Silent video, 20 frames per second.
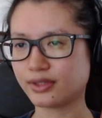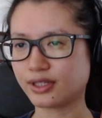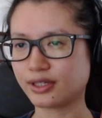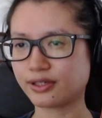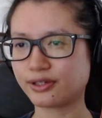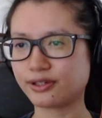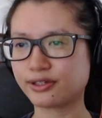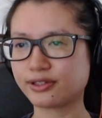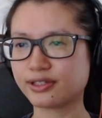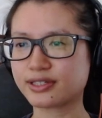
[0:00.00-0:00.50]

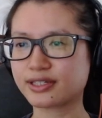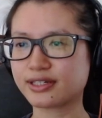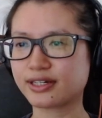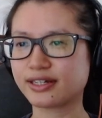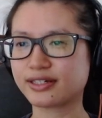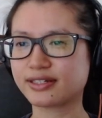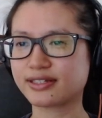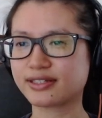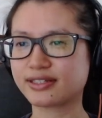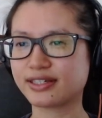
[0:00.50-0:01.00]
You listening
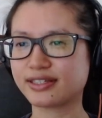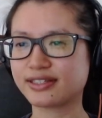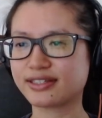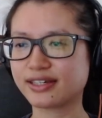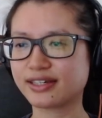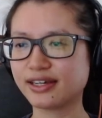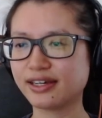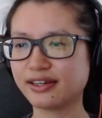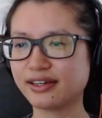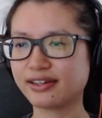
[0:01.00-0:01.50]
to
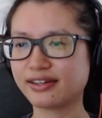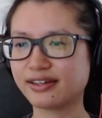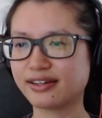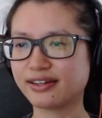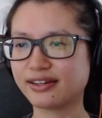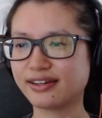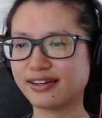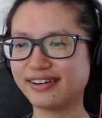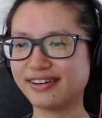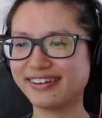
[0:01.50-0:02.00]
Sensei?
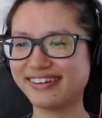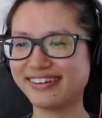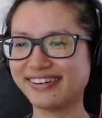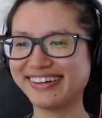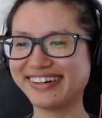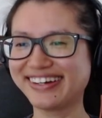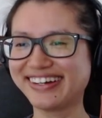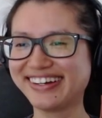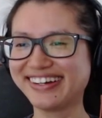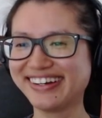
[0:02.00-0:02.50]

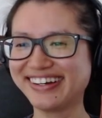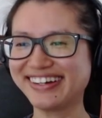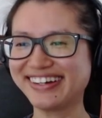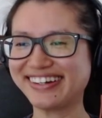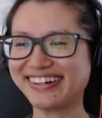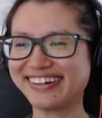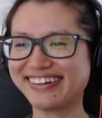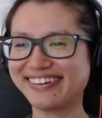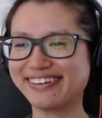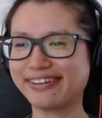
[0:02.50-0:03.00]

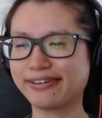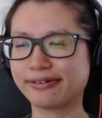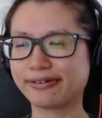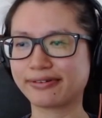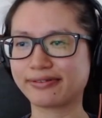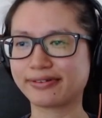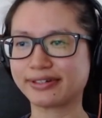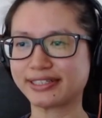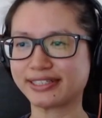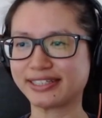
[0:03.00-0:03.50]
Not
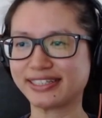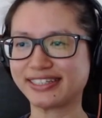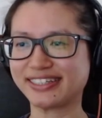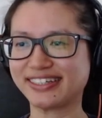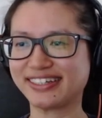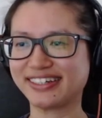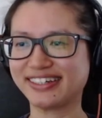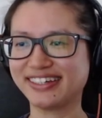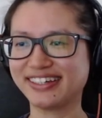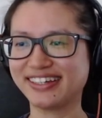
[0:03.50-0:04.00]
really.